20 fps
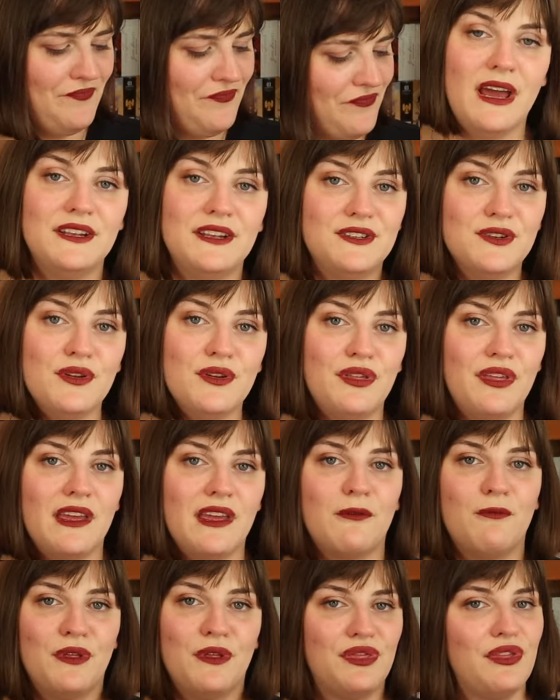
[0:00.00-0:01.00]
I do
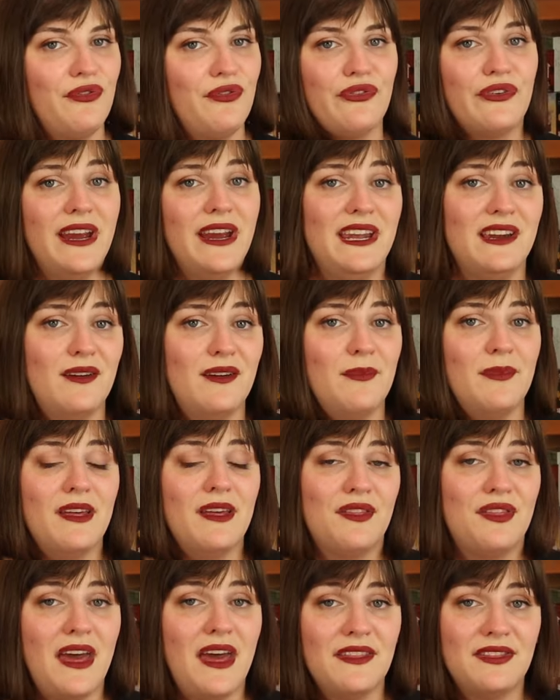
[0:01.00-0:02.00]
think with the freedom
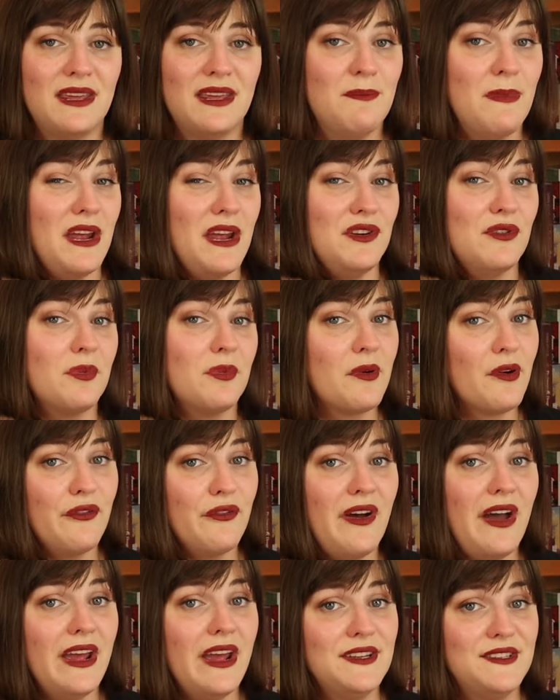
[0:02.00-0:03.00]
that the manual
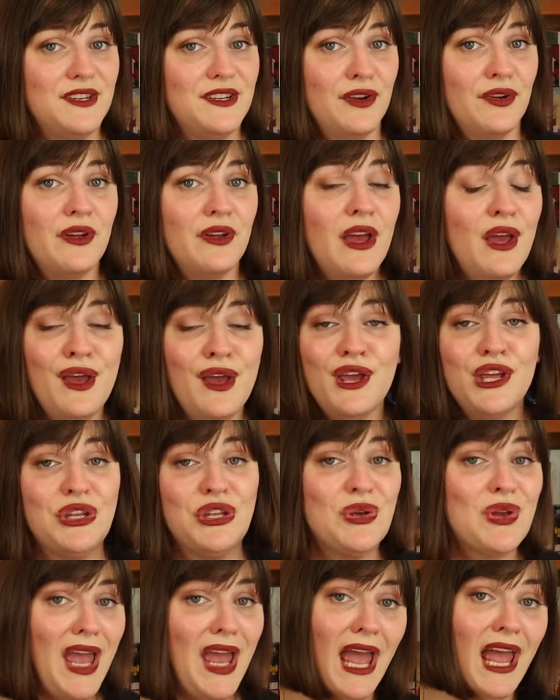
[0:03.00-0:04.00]
provides you,
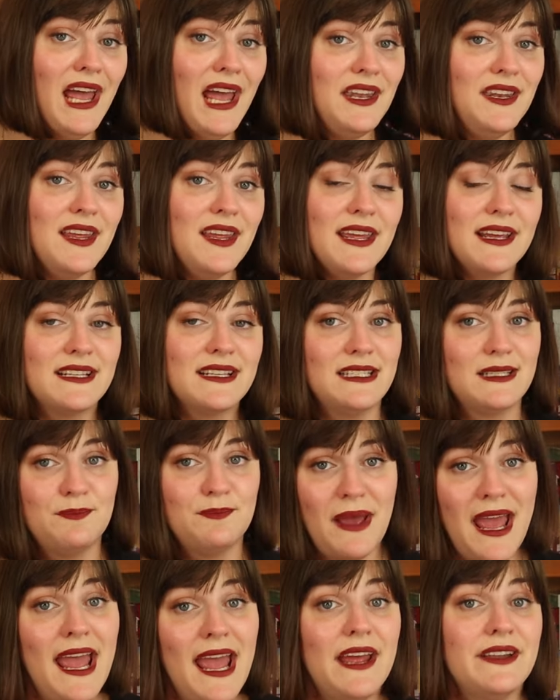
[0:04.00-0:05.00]
you can
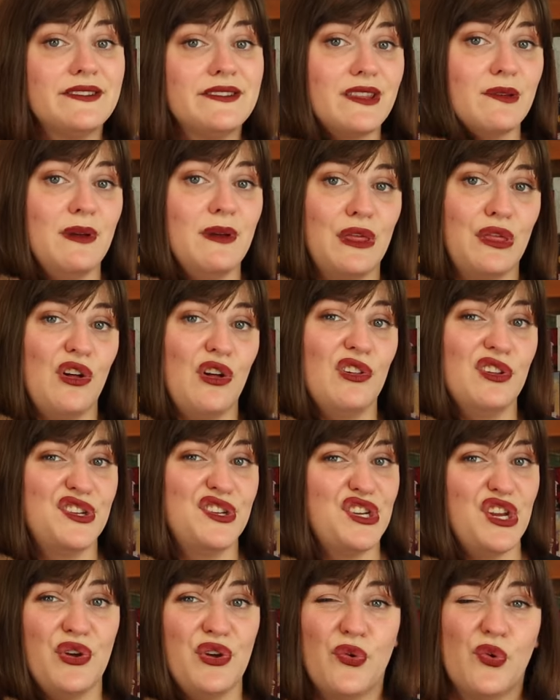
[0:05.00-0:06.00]
expand the
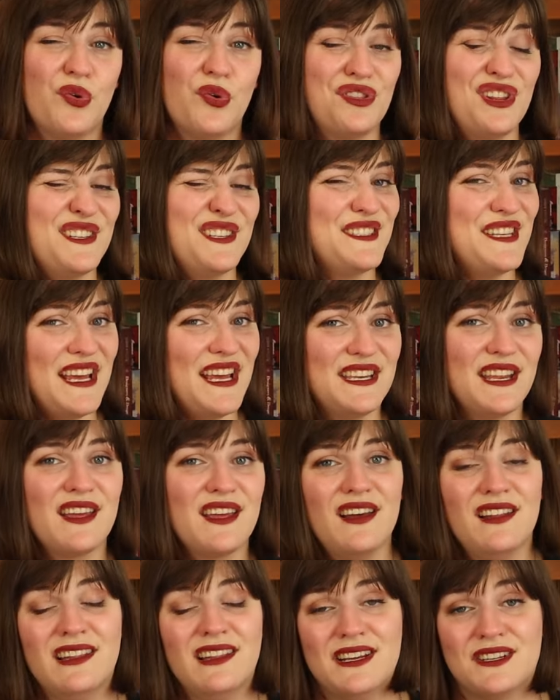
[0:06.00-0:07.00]
mythology or the setting
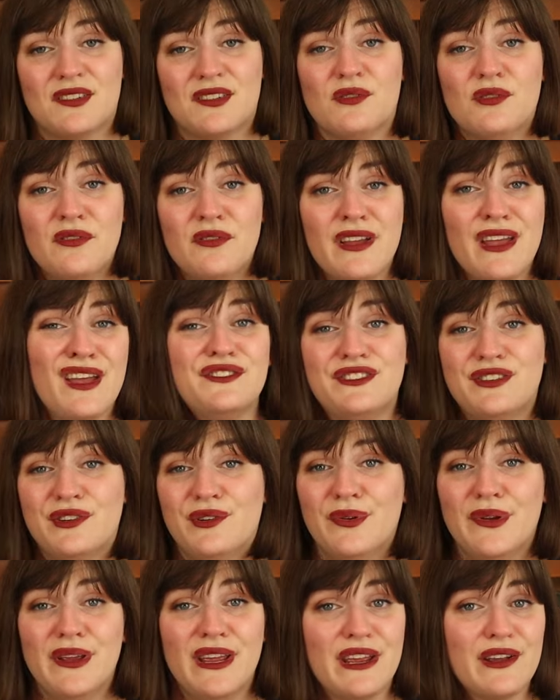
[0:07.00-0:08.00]
a little
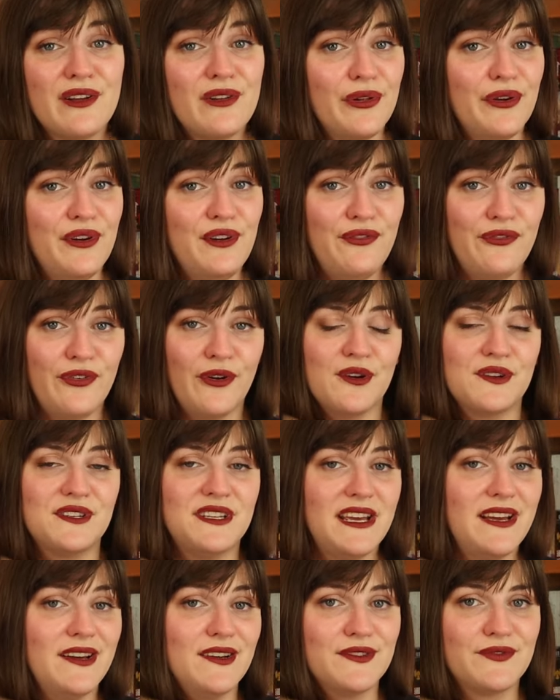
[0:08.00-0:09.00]
to include
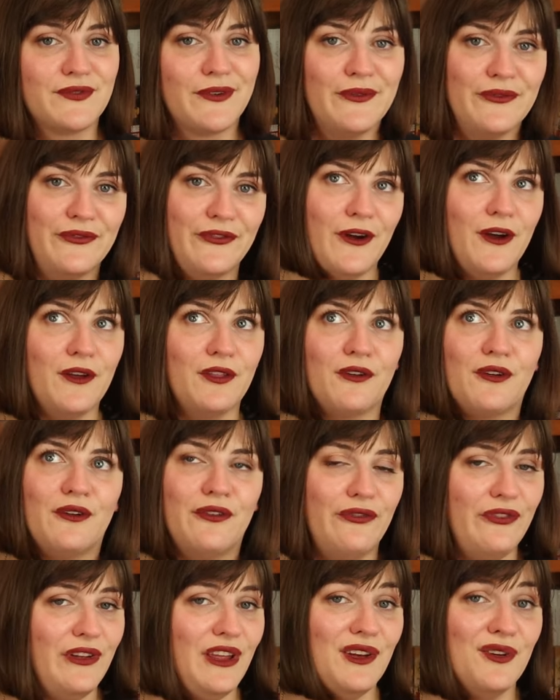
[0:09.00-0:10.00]
folktales from further
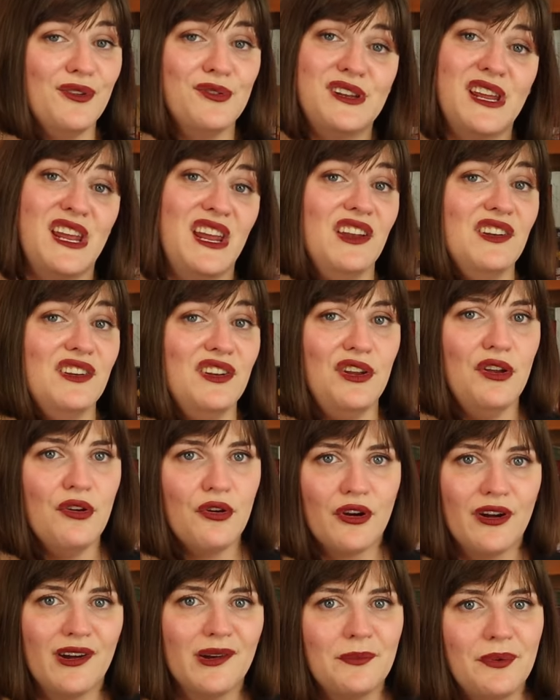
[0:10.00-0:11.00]
afield in
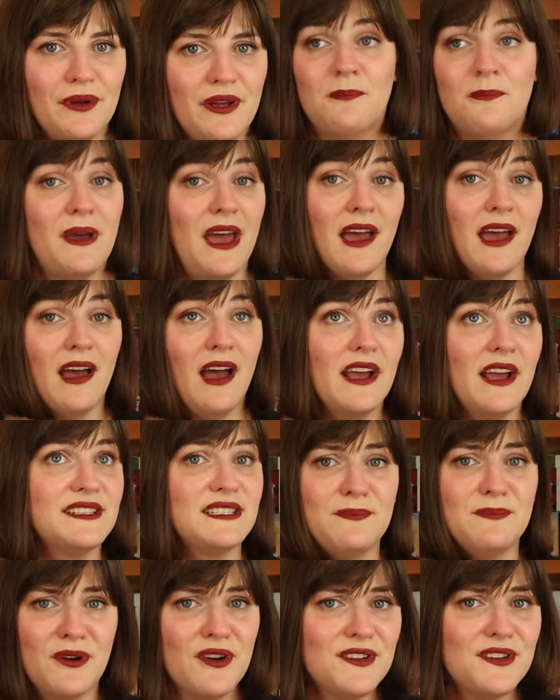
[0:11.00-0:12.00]
Europe. But I
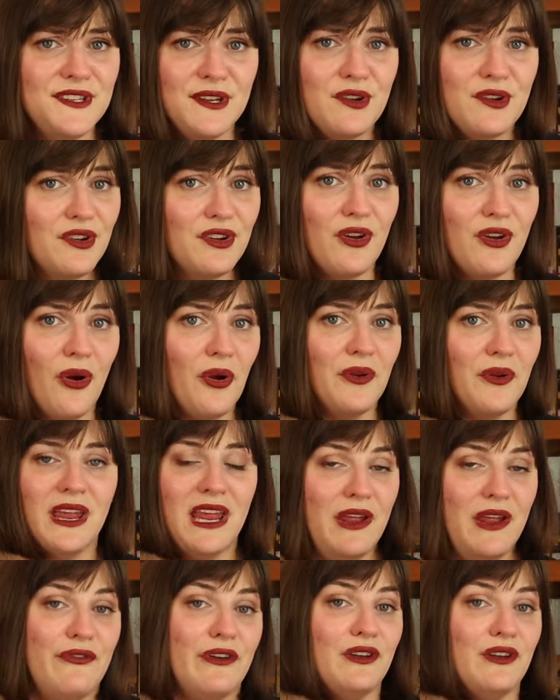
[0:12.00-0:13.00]
suppose you could go
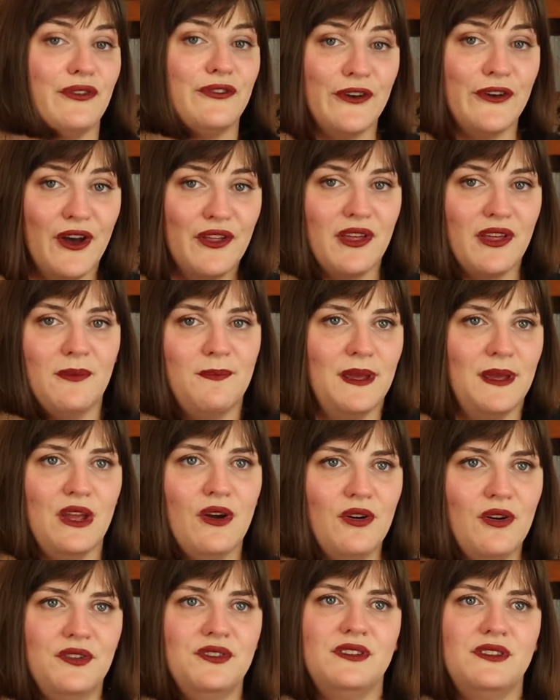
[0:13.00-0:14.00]
even further
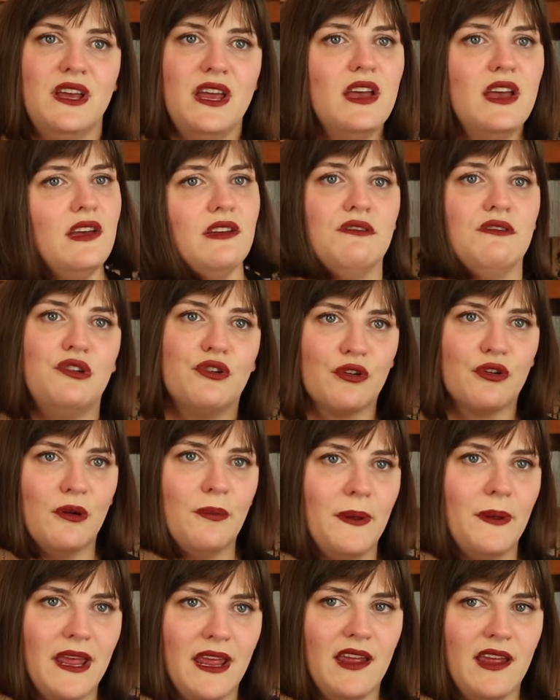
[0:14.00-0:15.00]
beyond
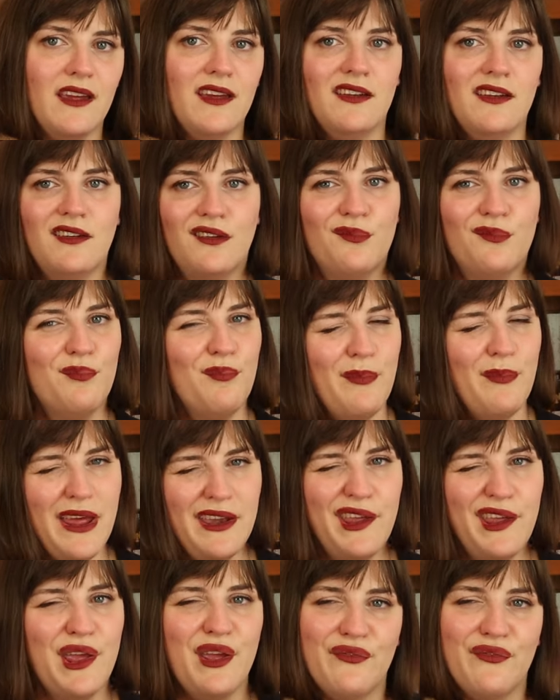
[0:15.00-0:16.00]
European
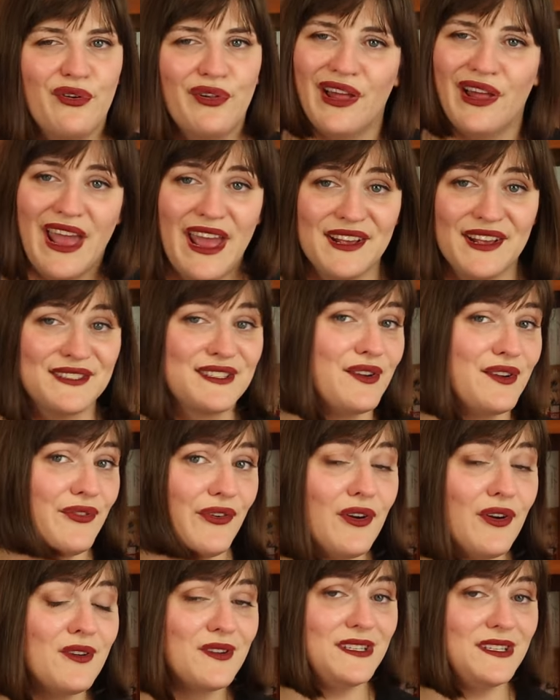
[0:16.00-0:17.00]
medieval-esque
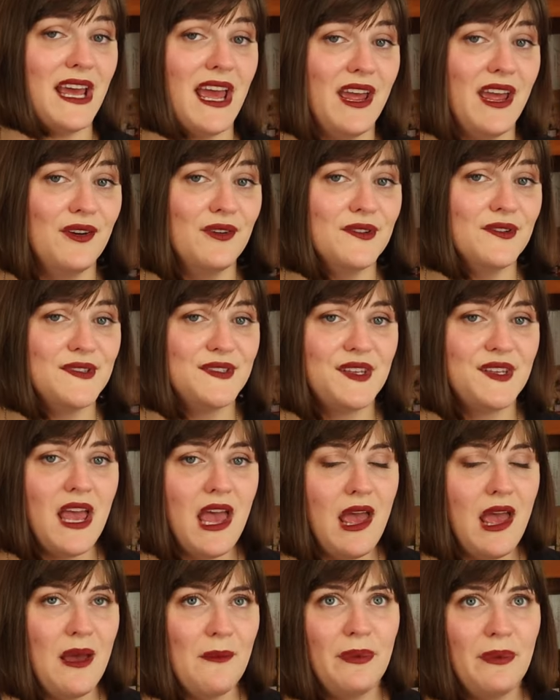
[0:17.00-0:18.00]
folktales,
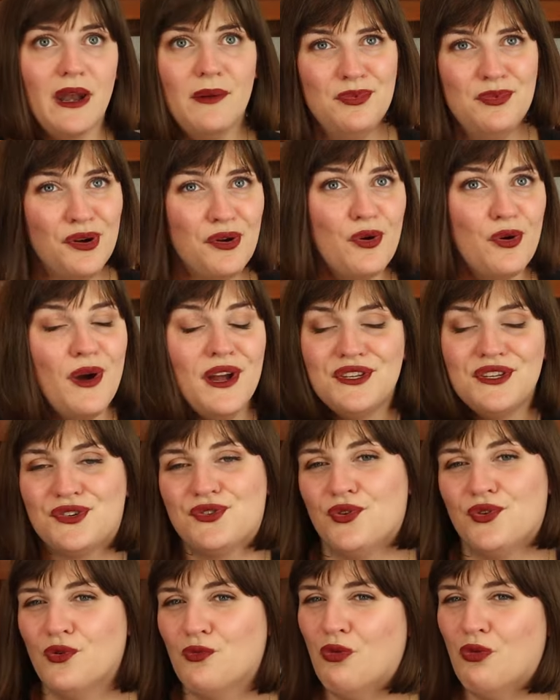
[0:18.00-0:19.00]
but I'm not quite
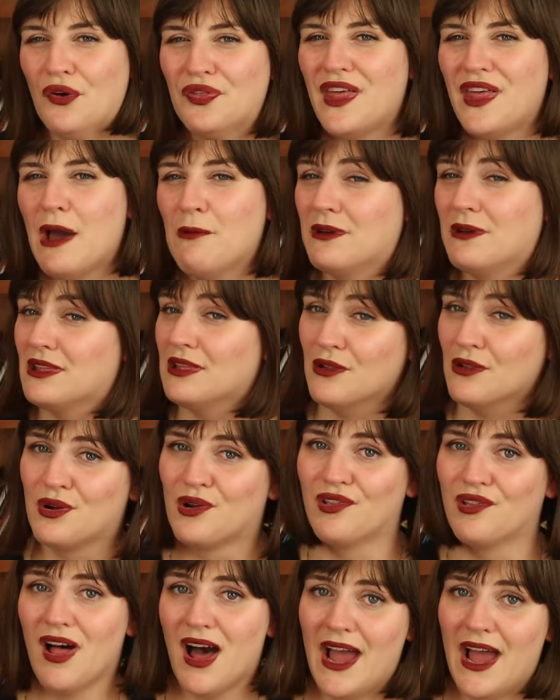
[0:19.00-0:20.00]
sure what that would
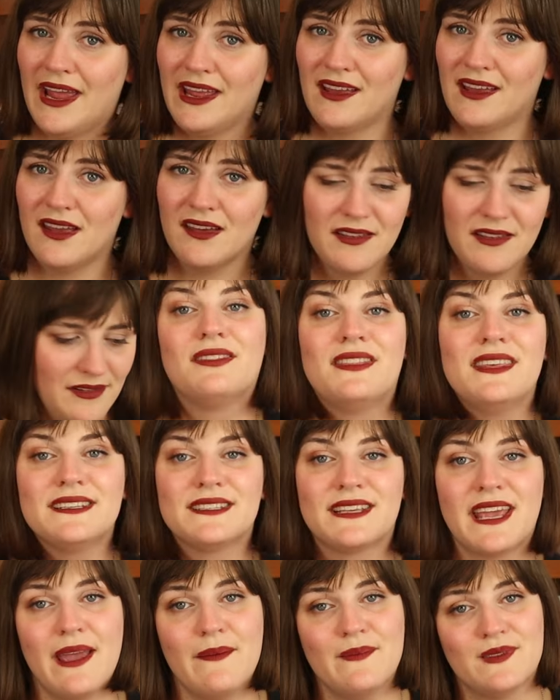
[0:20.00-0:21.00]
look like.
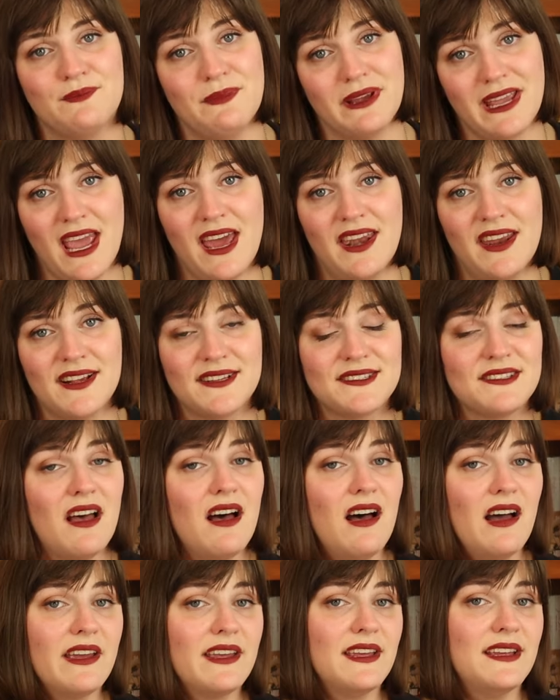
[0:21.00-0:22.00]
This game's mechanics
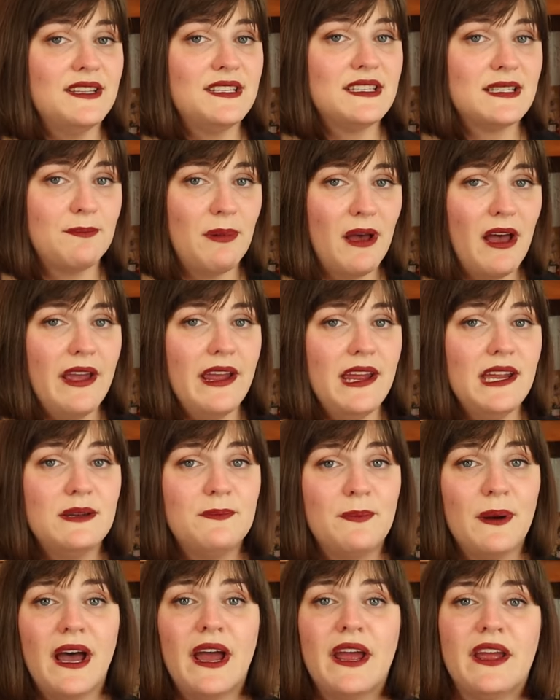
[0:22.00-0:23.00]
are
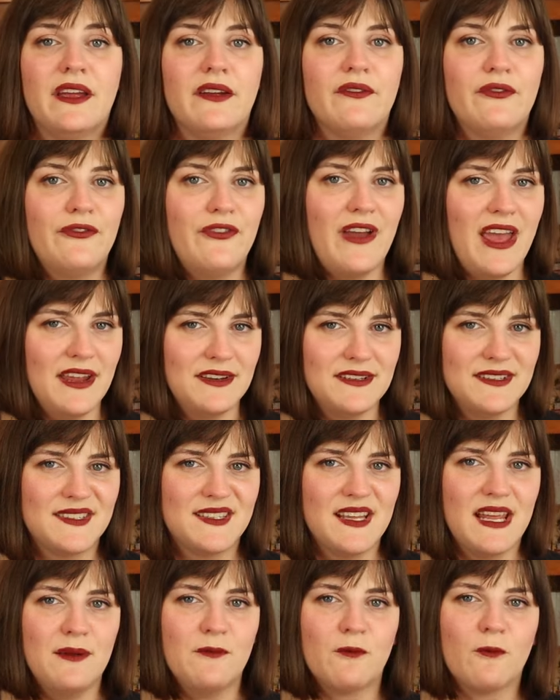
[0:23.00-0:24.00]
inspired by
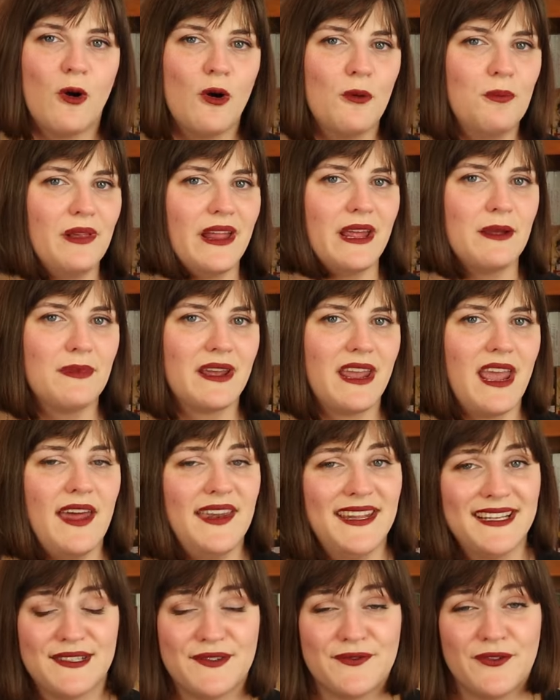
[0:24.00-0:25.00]
fantasy role-playing
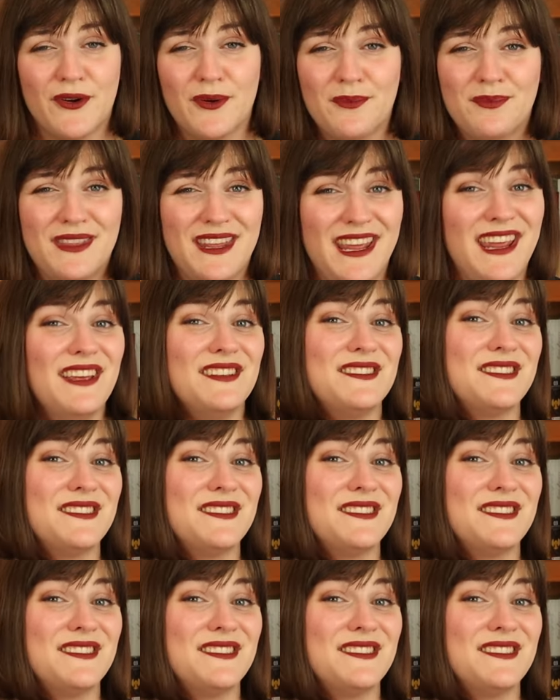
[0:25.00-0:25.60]
mechanics from the